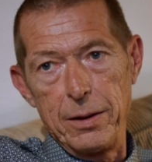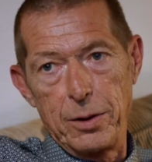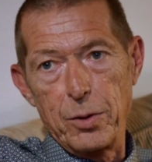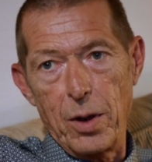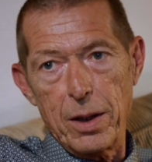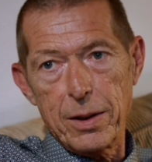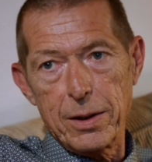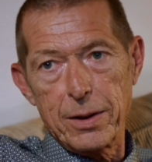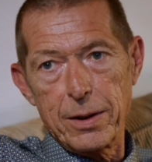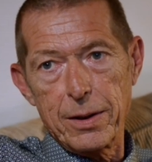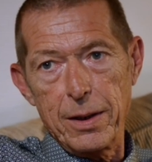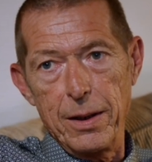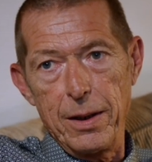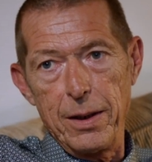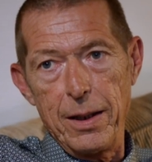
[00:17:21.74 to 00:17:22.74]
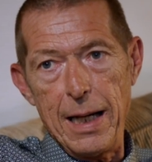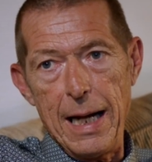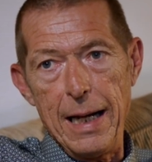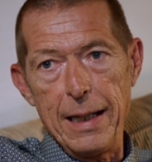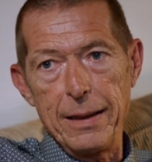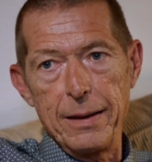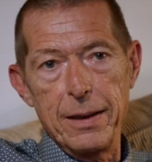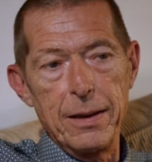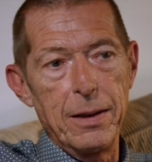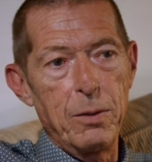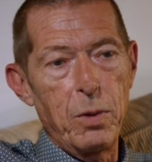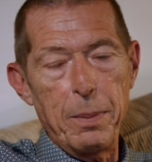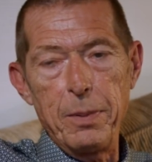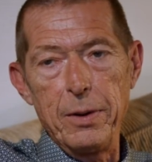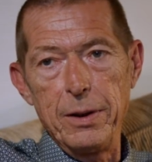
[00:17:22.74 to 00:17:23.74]
drugs and
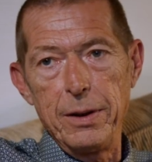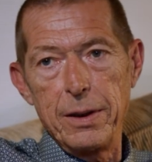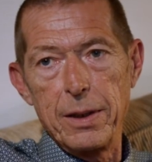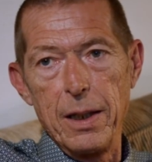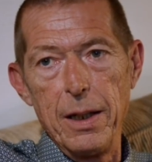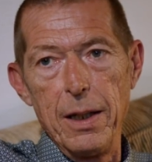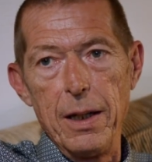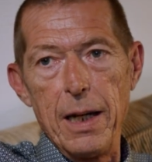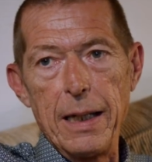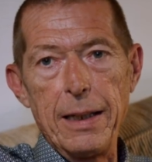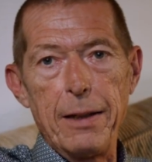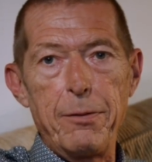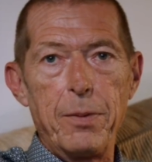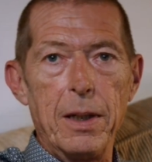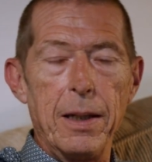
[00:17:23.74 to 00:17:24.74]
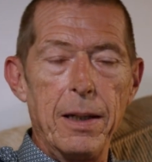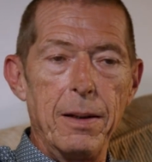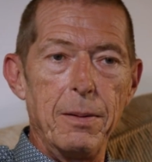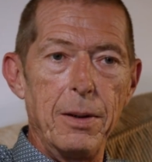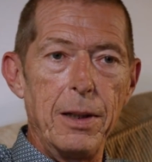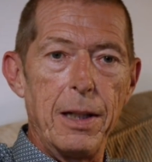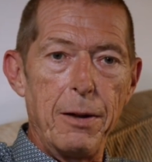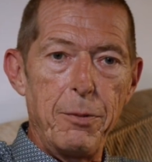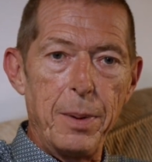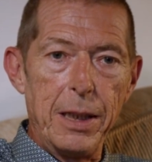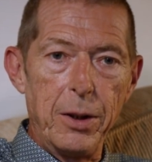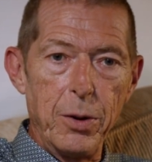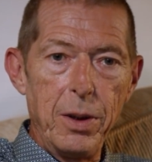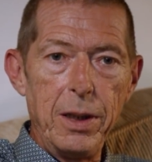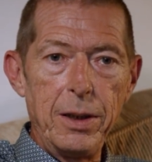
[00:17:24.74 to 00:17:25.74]
weapons, and they've been
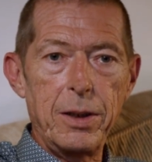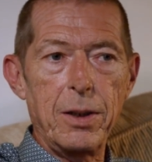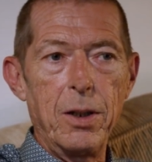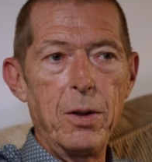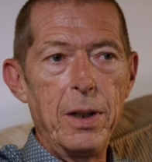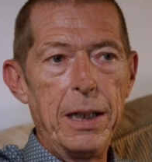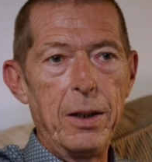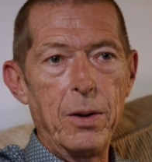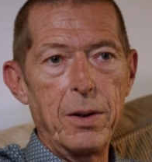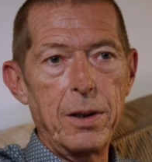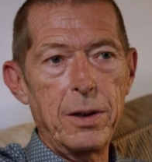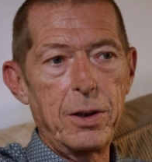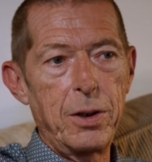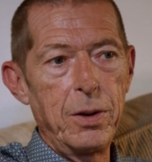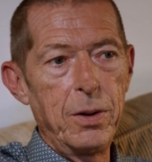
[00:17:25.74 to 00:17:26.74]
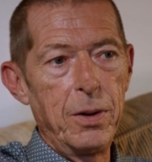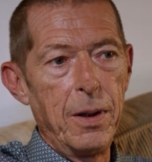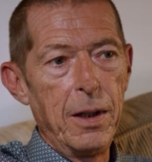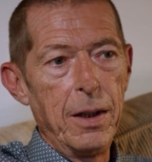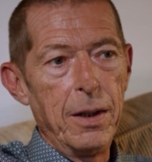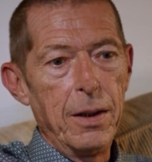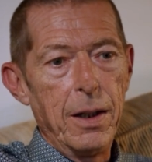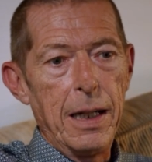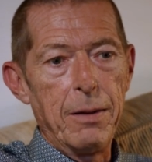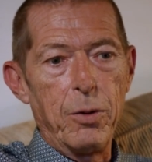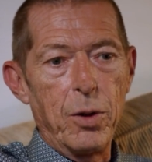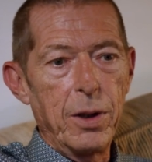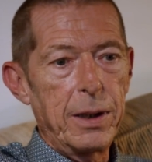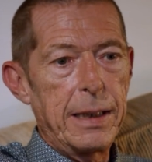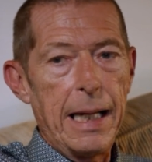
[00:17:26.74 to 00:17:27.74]
doing so in order to
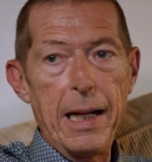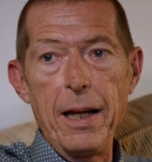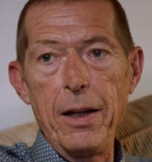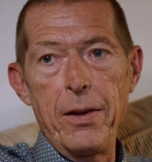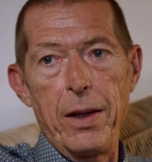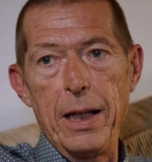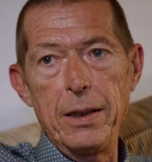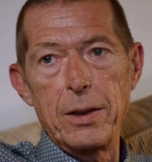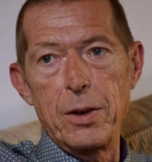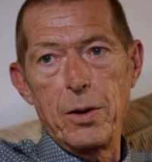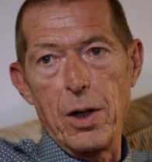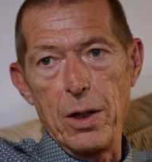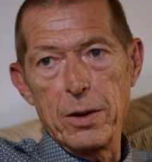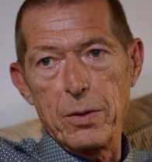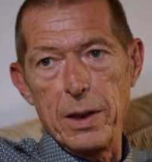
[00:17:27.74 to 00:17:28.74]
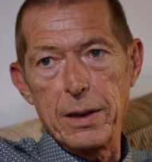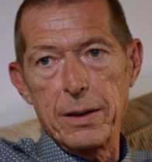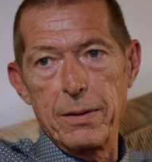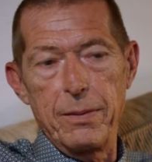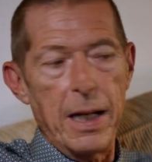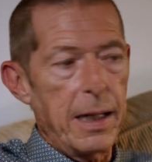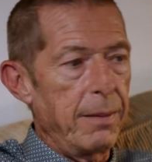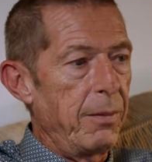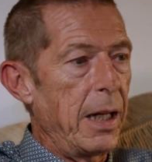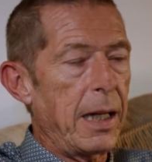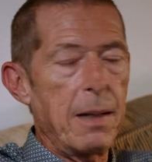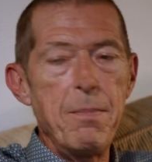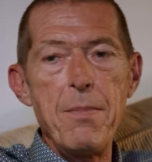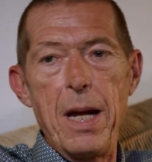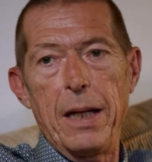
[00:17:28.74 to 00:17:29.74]
avoid taking things to Congress. They
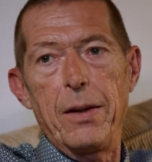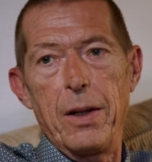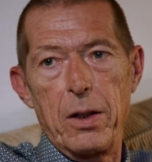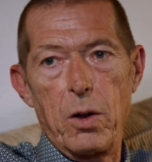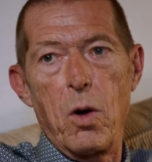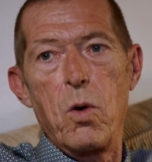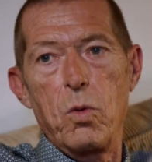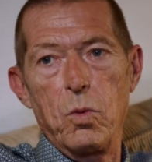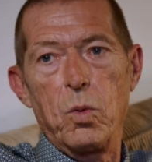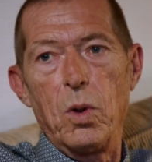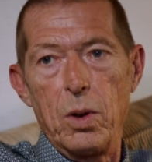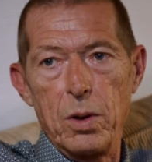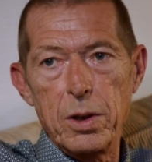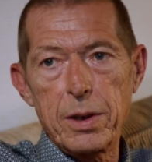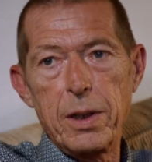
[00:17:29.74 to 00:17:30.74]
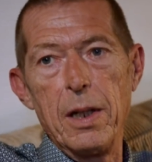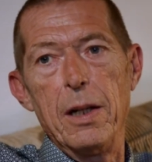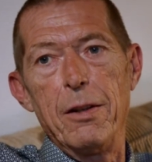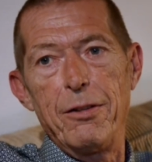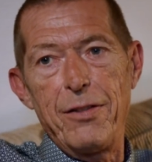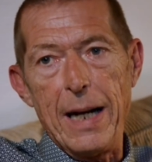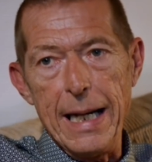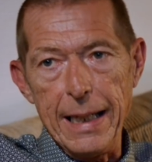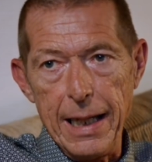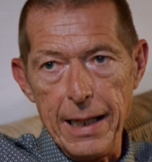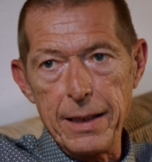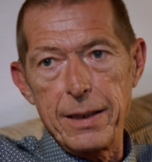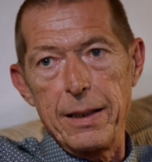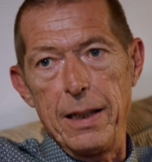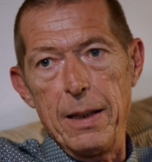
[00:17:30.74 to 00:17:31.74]
can make their own wars,
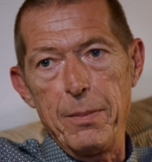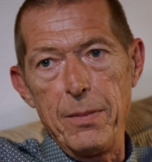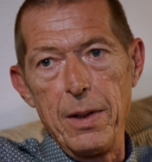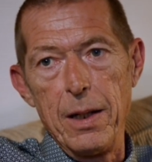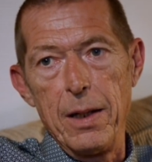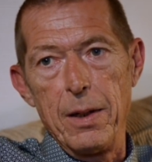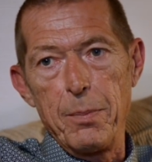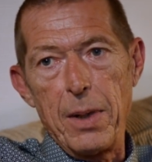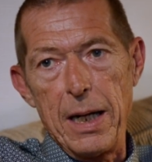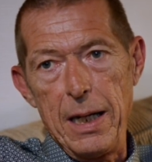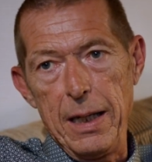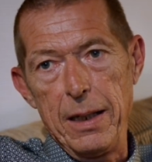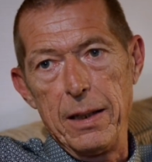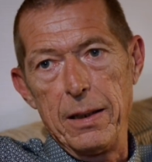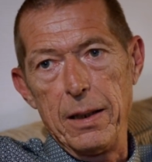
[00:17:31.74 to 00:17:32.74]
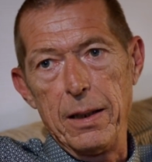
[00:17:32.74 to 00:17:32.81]
finance them by